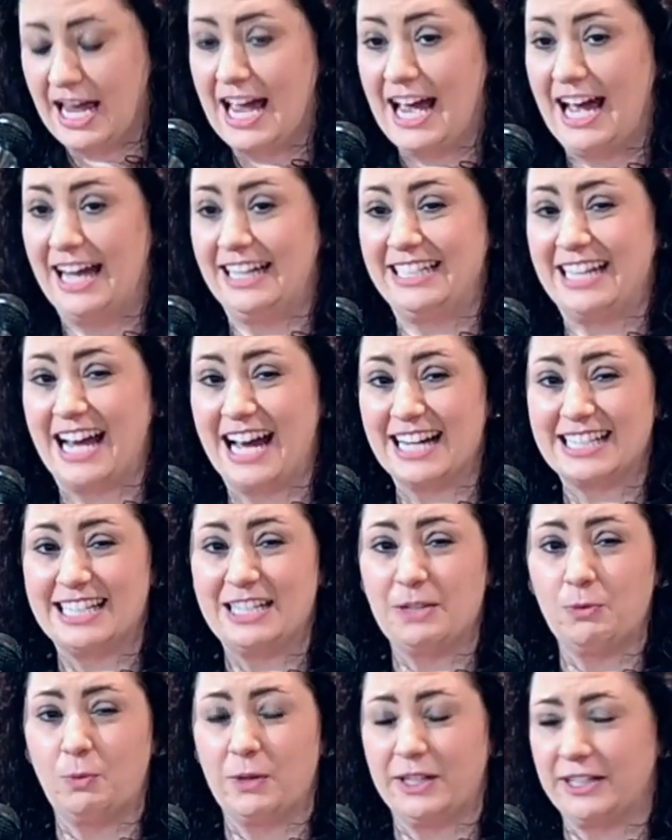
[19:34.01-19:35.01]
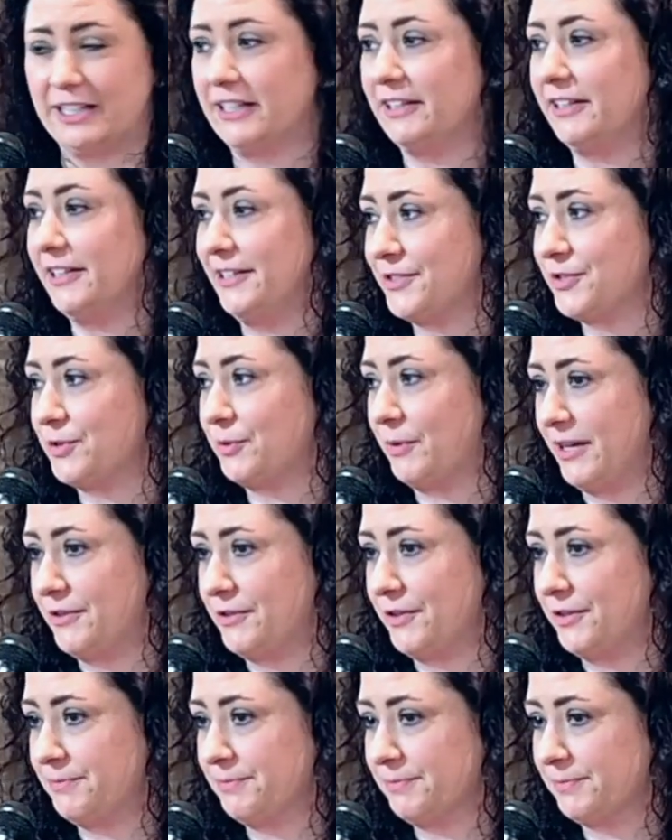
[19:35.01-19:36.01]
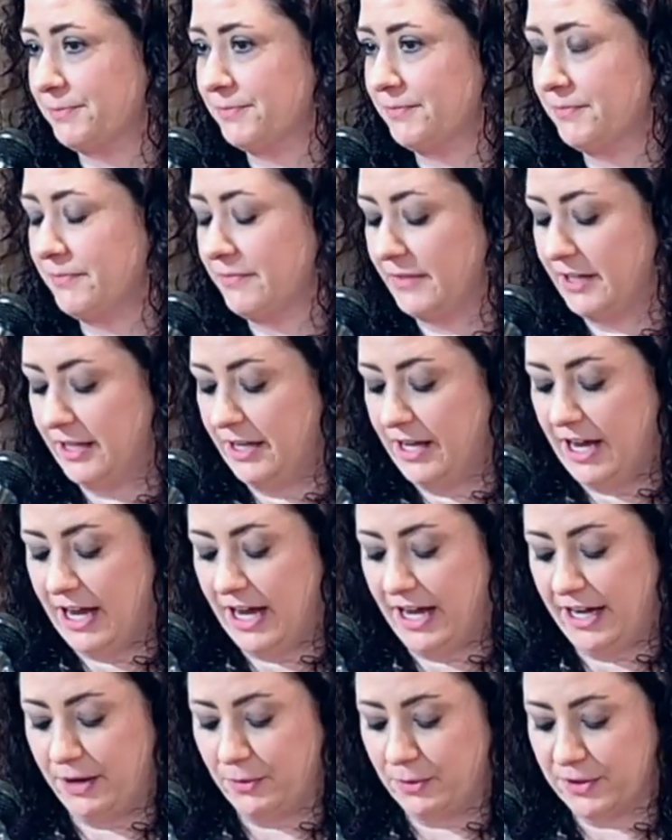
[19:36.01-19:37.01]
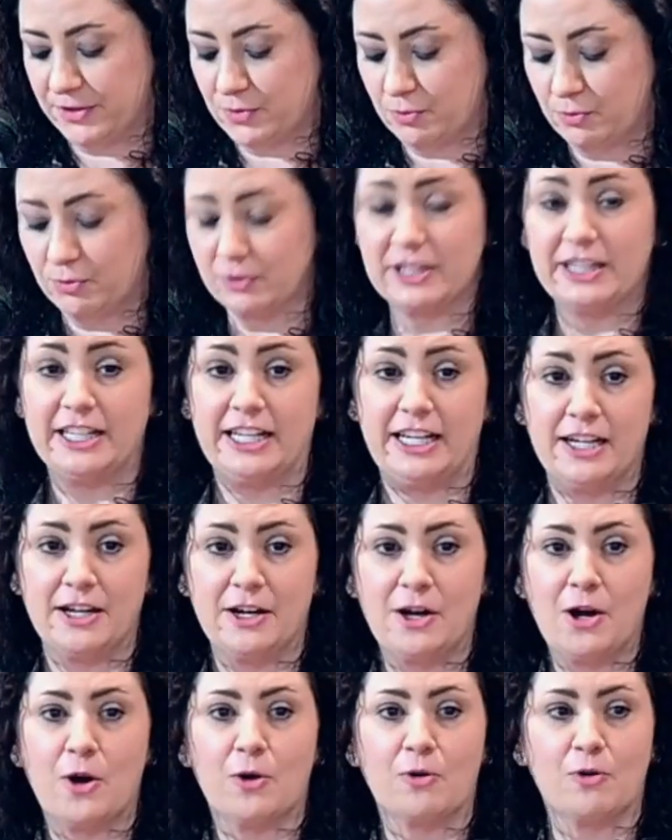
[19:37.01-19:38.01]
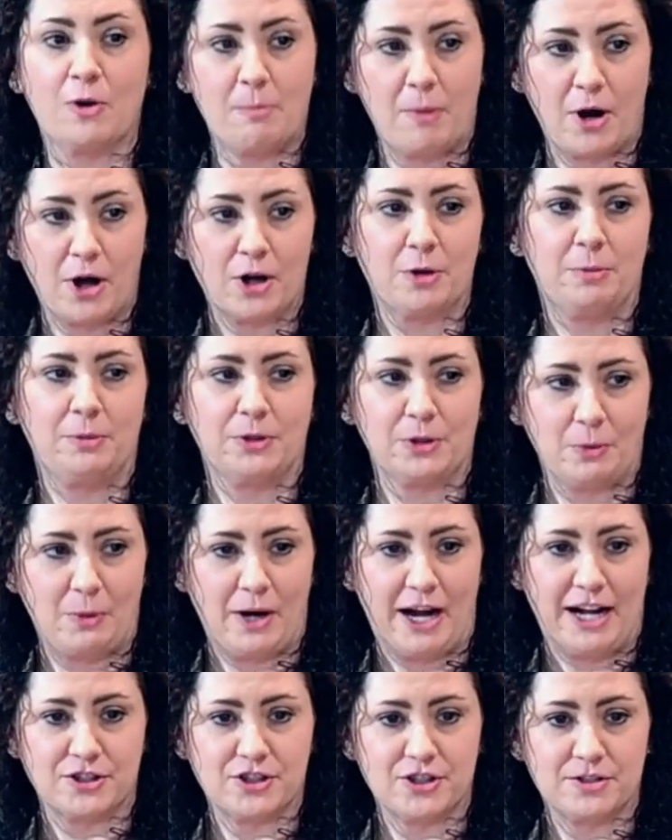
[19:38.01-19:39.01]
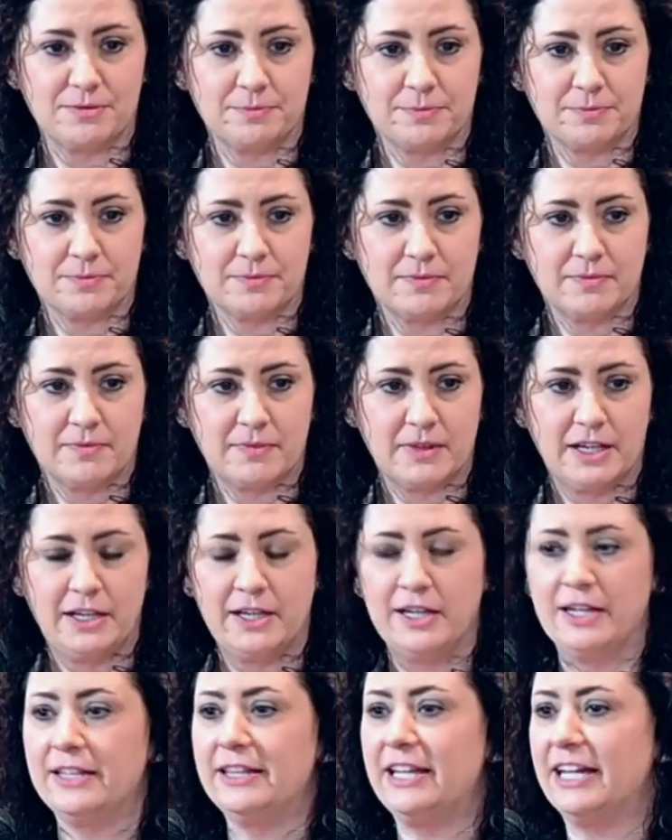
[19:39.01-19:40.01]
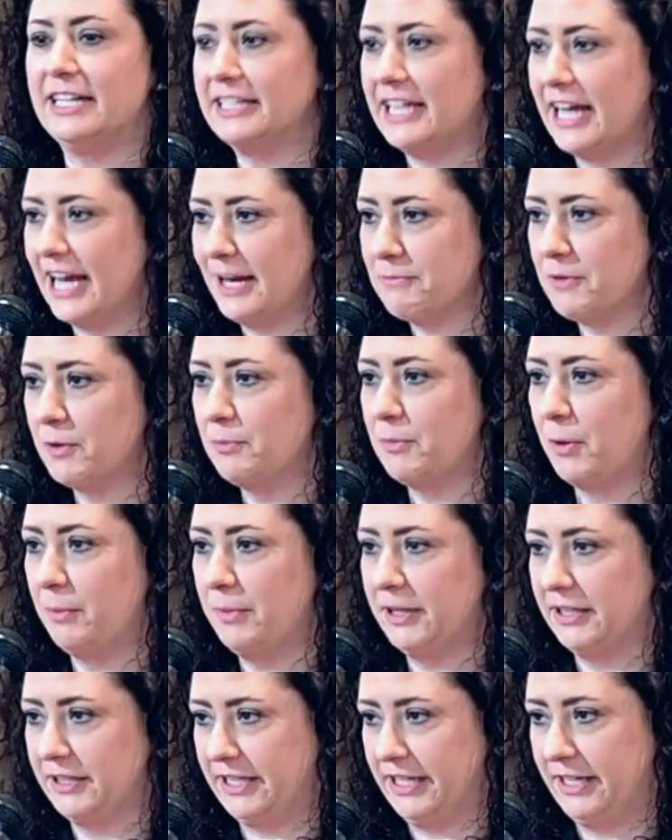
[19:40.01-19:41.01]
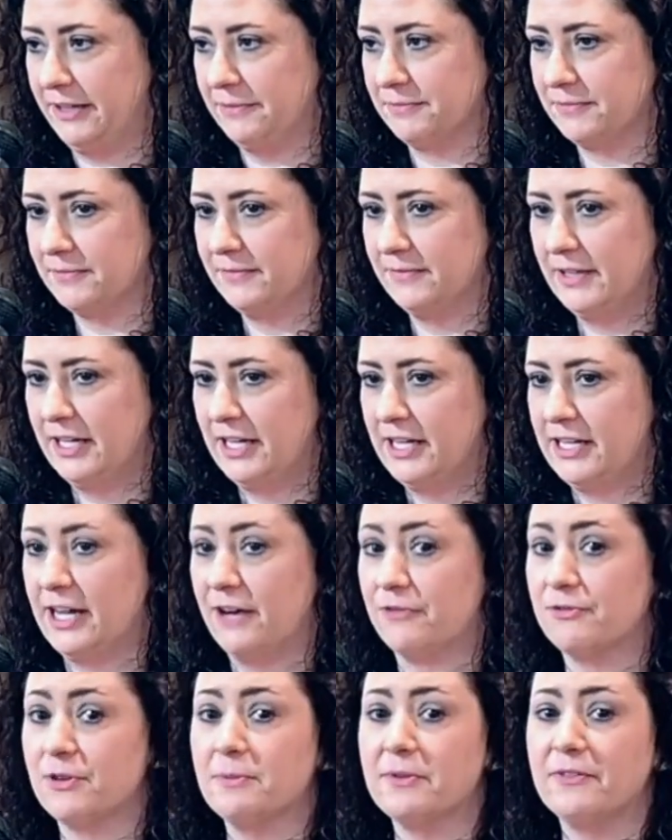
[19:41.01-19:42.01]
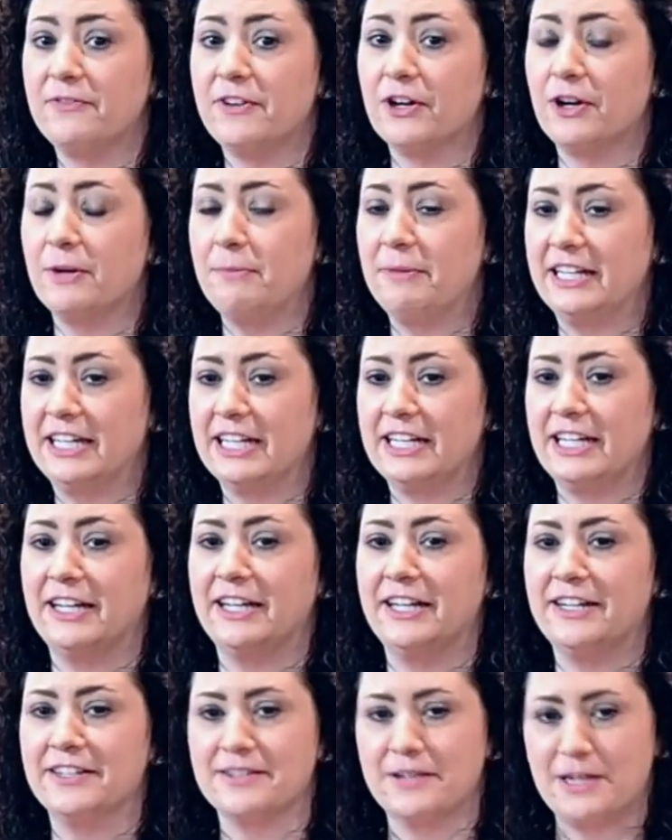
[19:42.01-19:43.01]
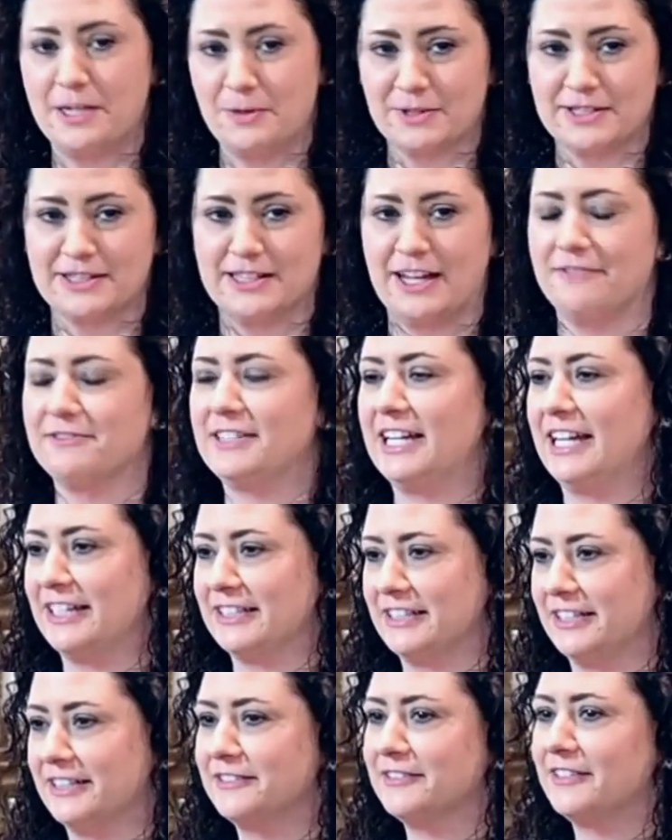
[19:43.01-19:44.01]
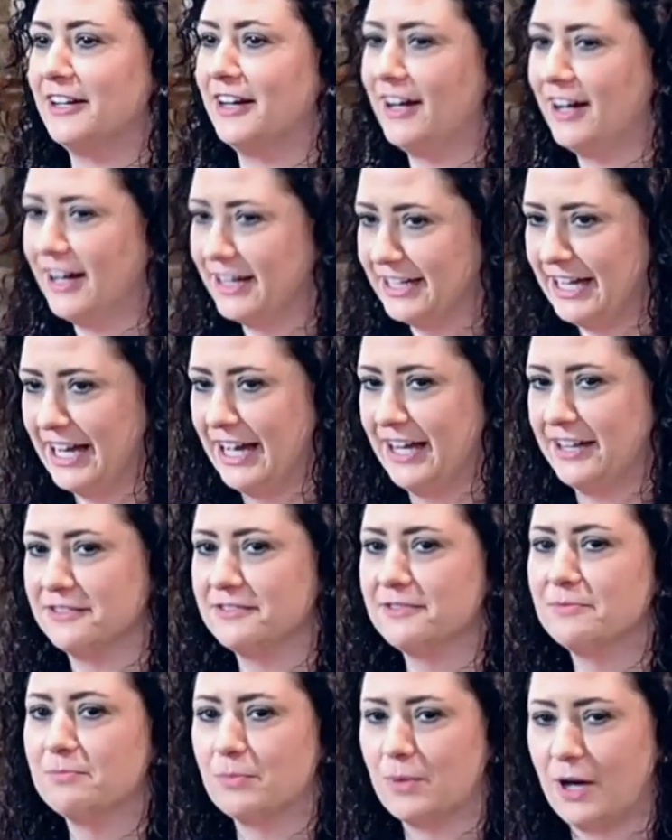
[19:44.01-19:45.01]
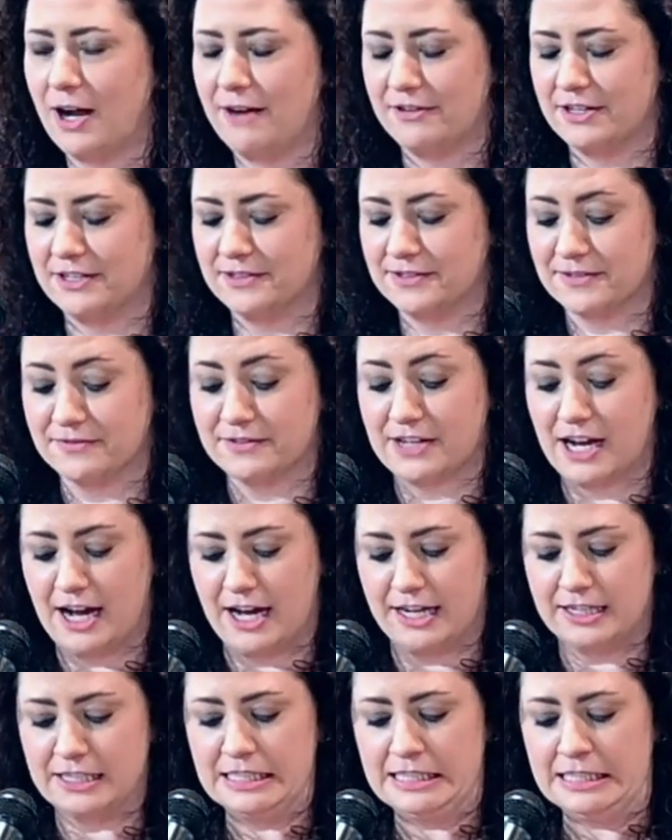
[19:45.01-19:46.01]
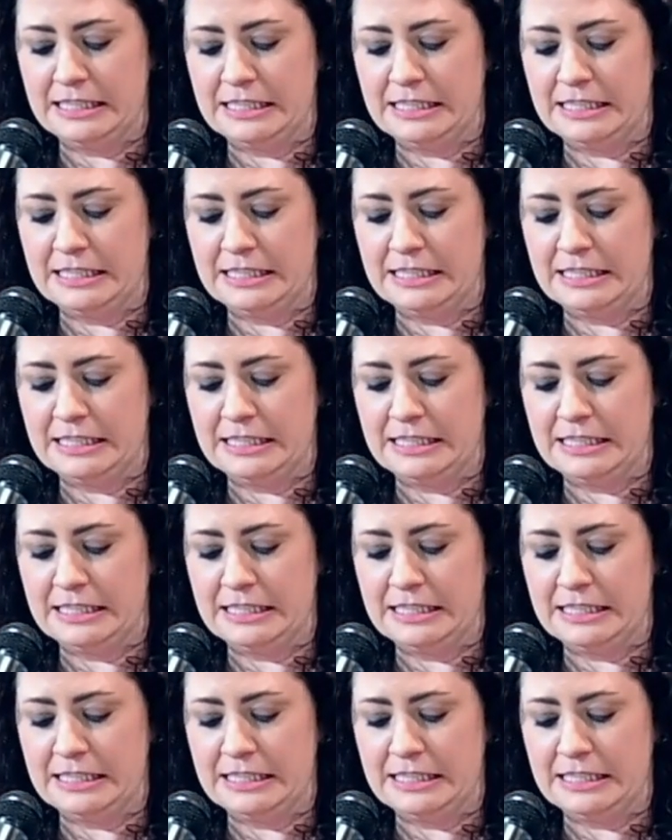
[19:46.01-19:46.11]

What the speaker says: And yet he willingly surrendered. And it was really remarkable to watch. Then came the mobility. Now from the very beginning, he was left-handed. Again, providence of God.